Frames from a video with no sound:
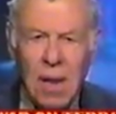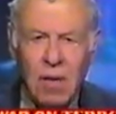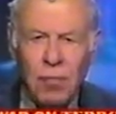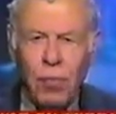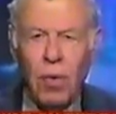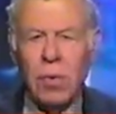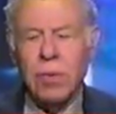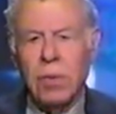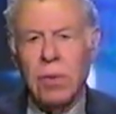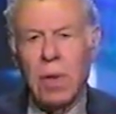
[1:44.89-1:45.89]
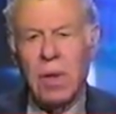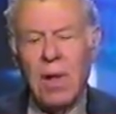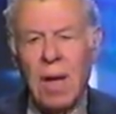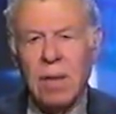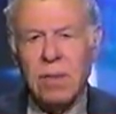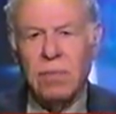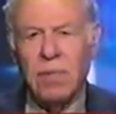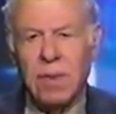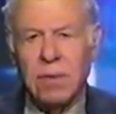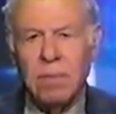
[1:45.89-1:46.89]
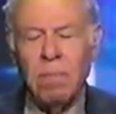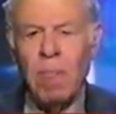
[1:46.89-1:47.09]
and focus on attacking civilians,